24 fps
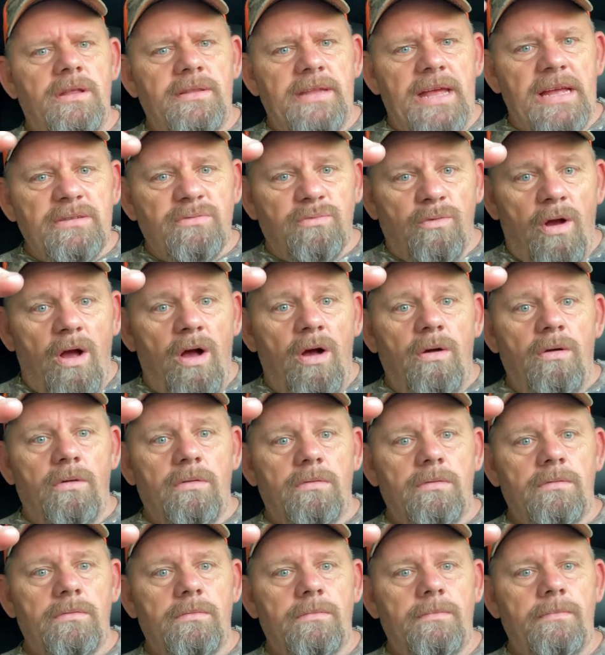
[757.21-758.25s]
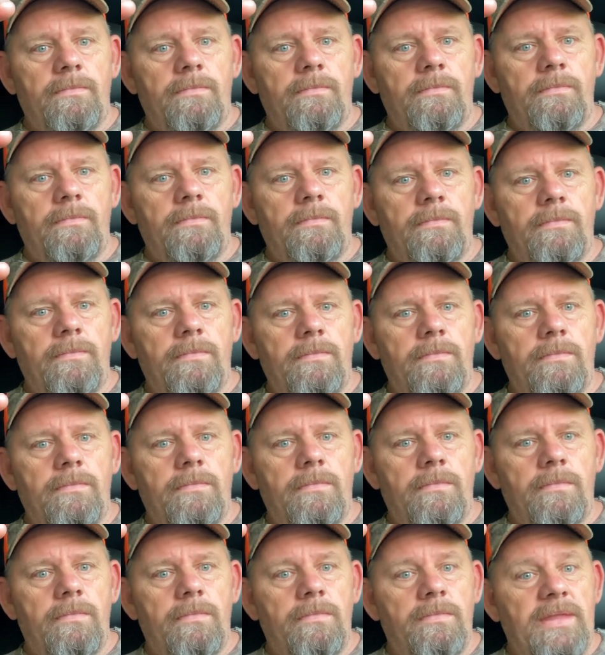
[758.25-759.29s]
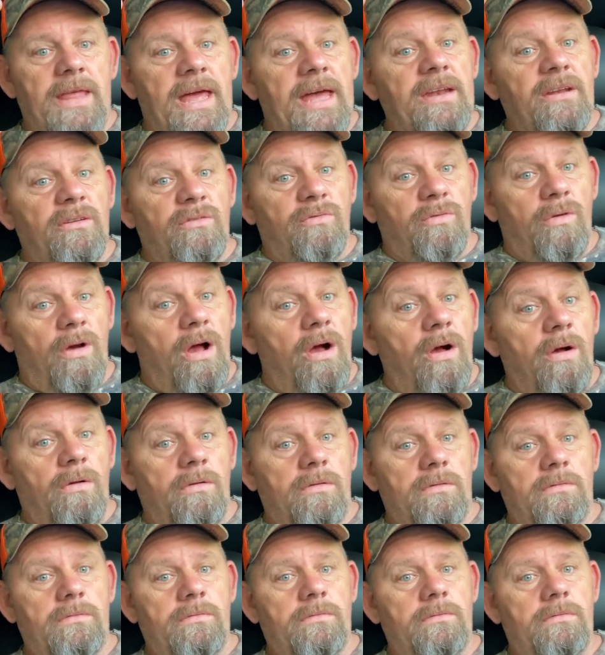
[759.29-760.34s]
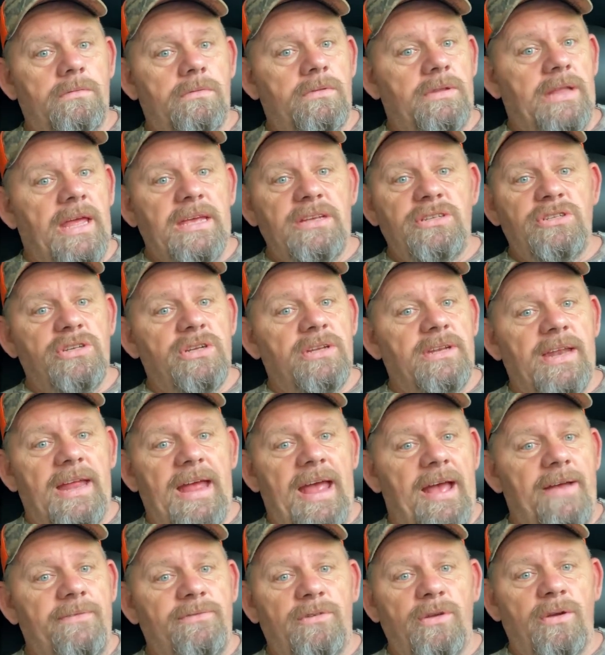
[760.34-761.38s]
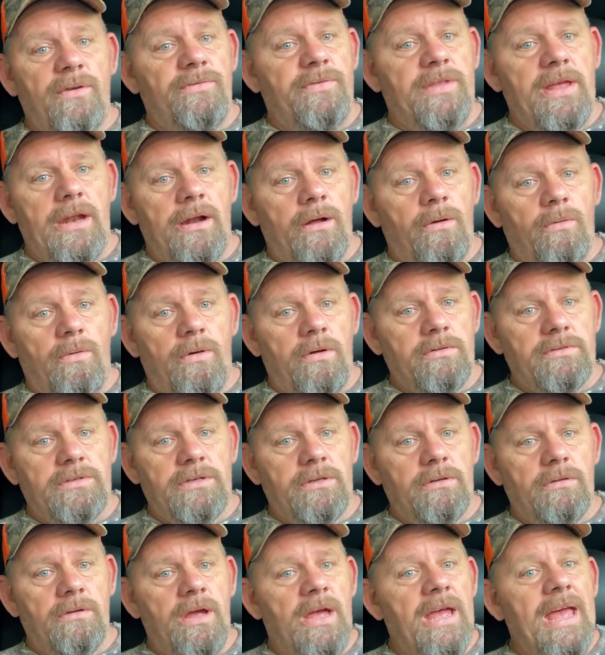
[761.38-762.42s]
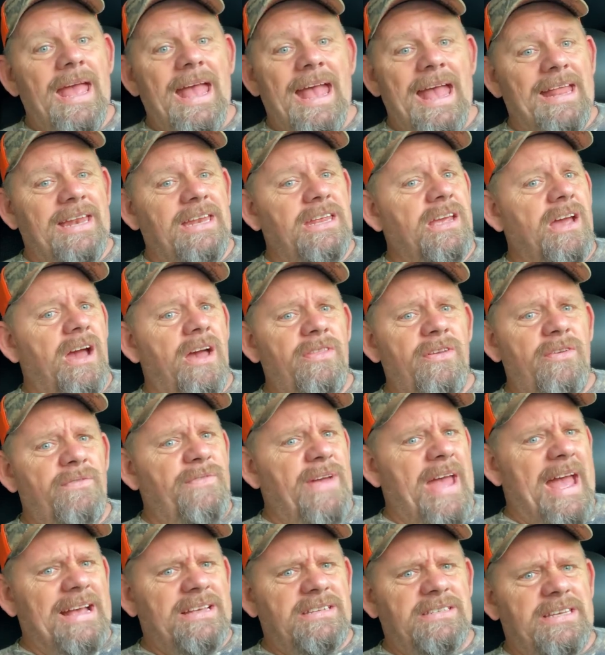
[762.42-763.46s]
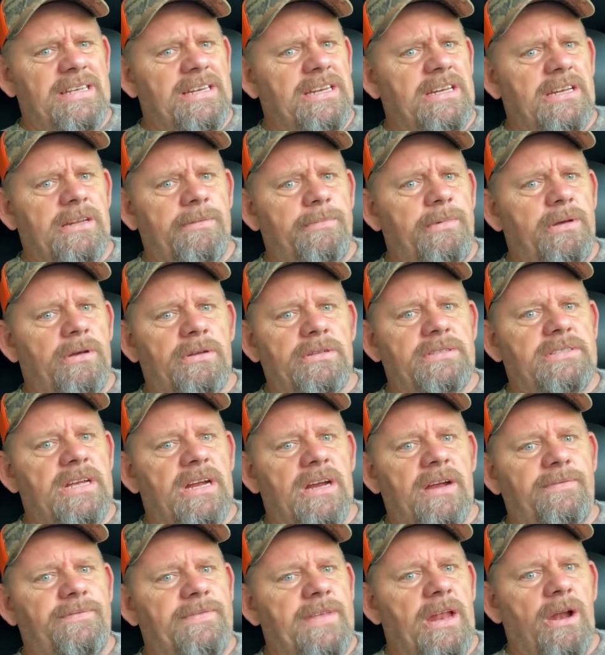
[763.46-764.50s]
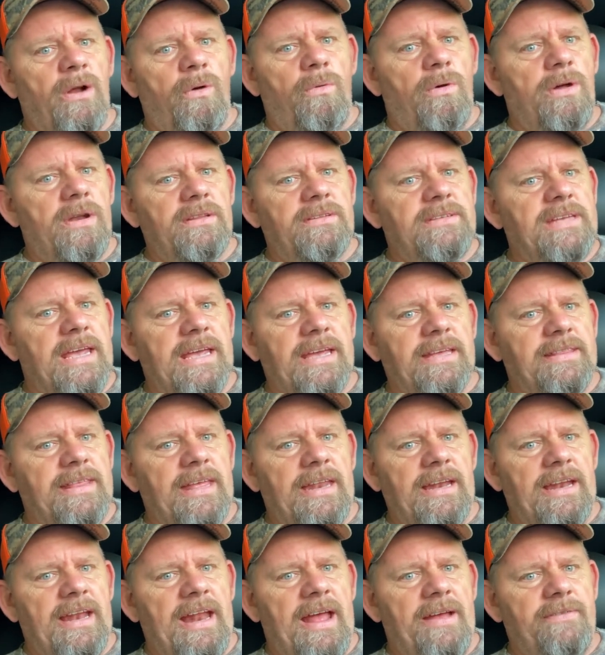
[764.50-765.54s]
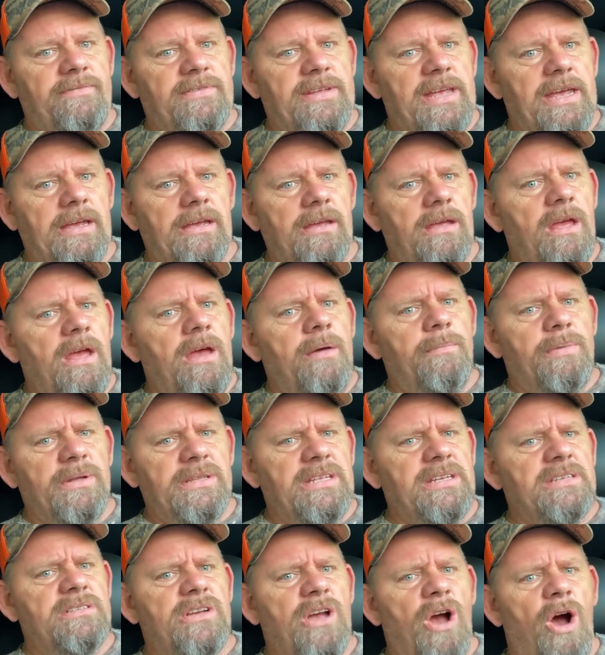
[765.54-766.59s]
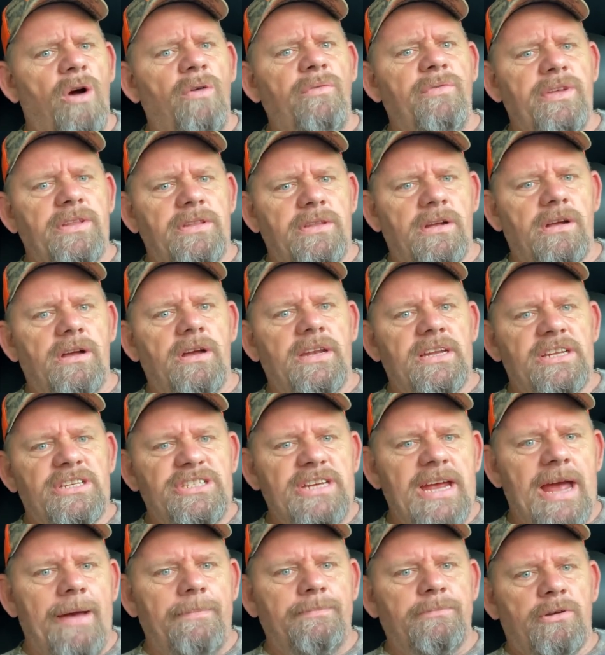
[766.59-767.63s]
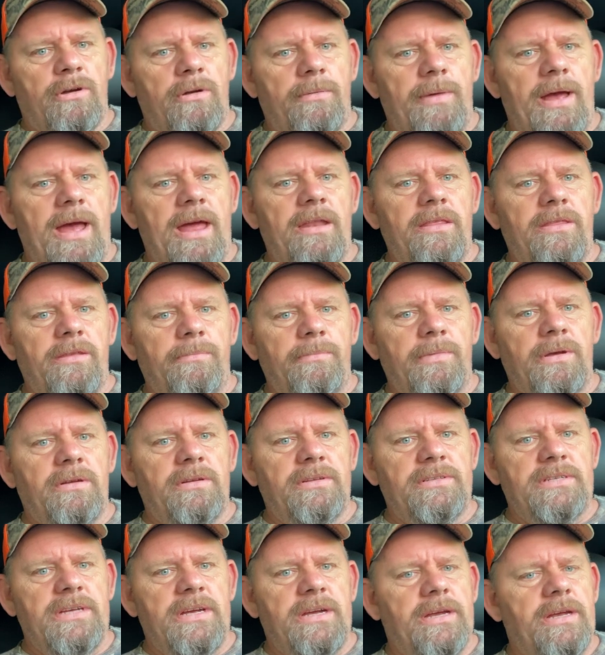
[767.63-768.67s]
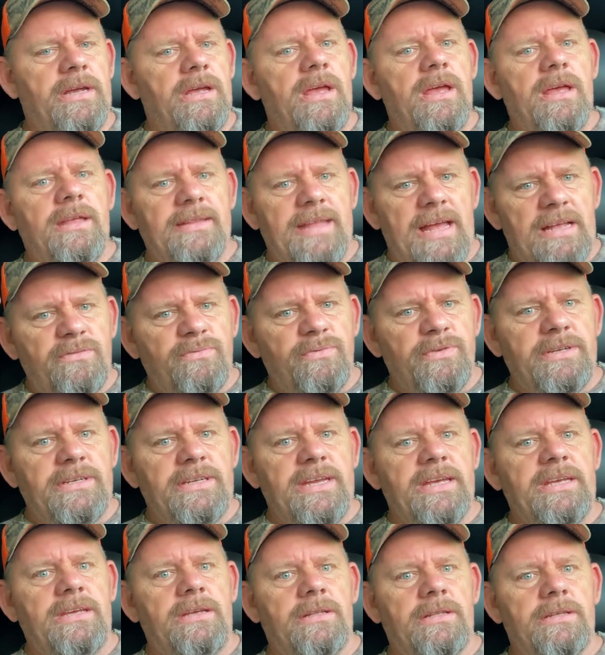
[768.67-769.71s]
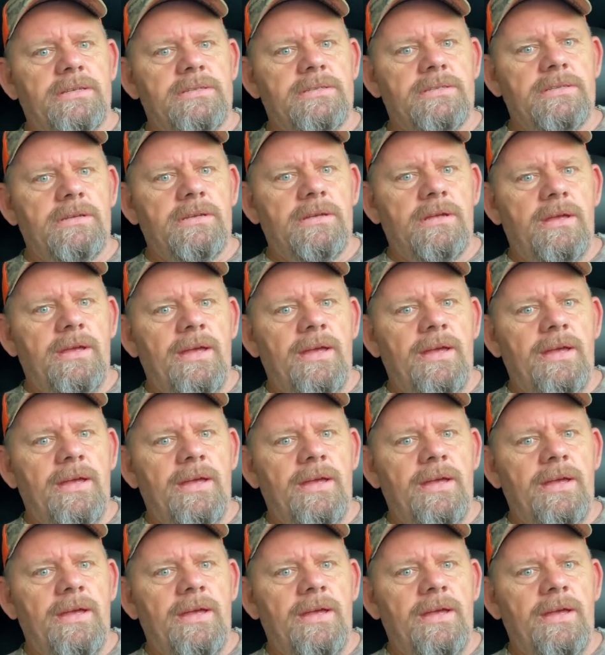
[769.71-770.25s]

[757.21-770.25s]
That's wrong. That is wrong. They shouldn't have to if they don't want to. Any other vaccine in the military, if they don't want to take it, they didn't have to take it. But this COVID, they're going to chapter them out of the military? That's ridiculous.